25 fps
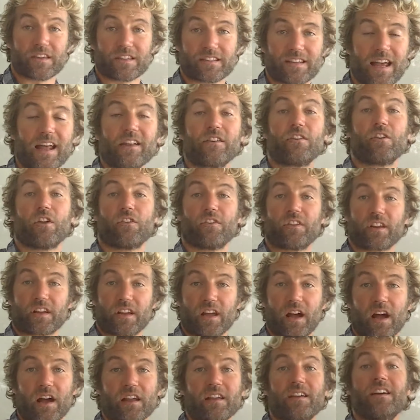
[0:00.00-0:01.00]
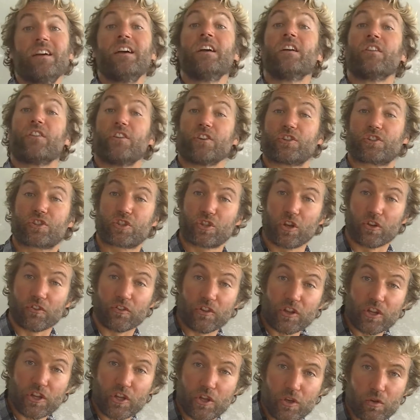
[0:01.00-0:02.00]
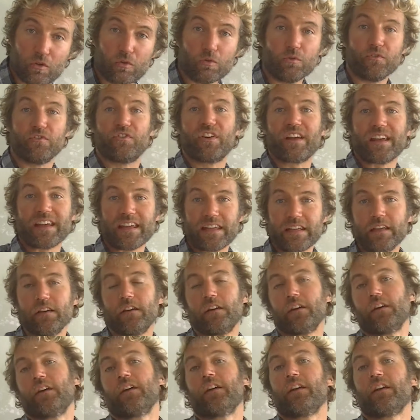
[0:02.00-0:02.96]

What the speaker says: sand on the kite, the sun, the UV,